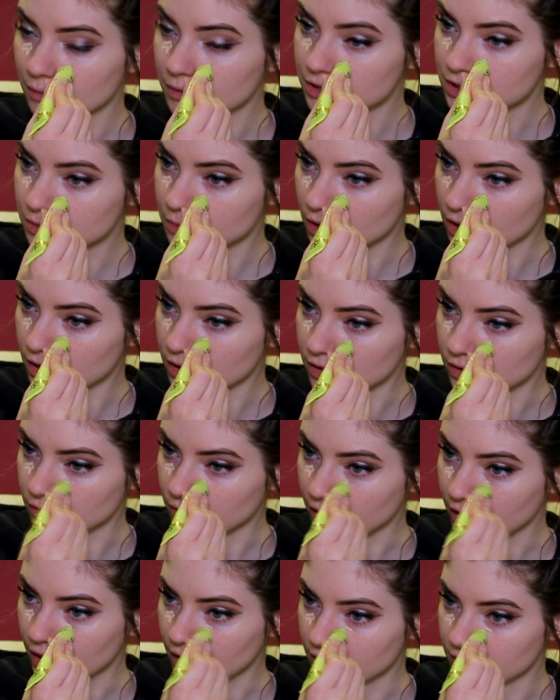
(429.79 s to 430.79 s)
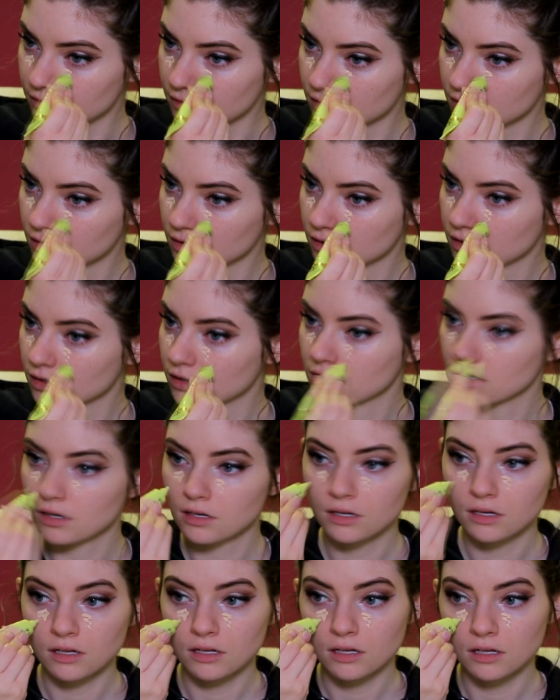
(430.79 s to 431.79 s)
how much product do I have?
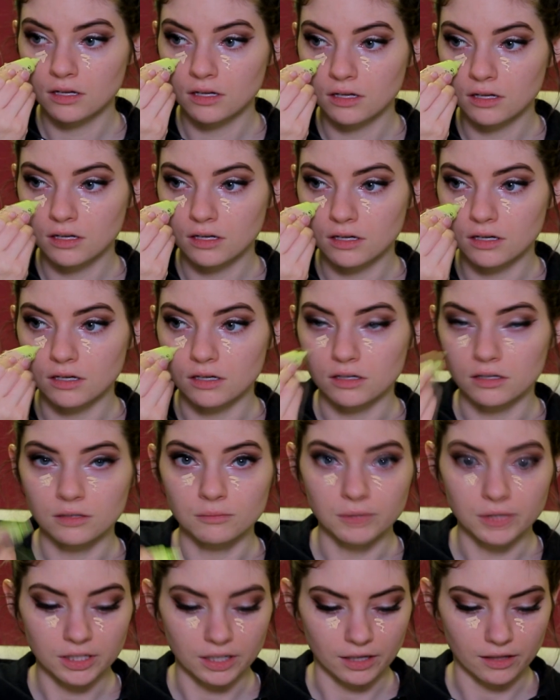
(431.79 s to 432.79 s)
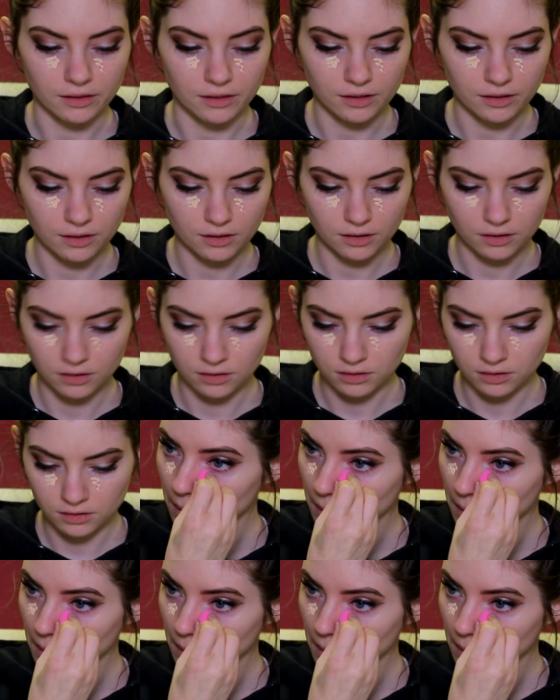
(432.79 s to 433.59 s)
A good bit, I think.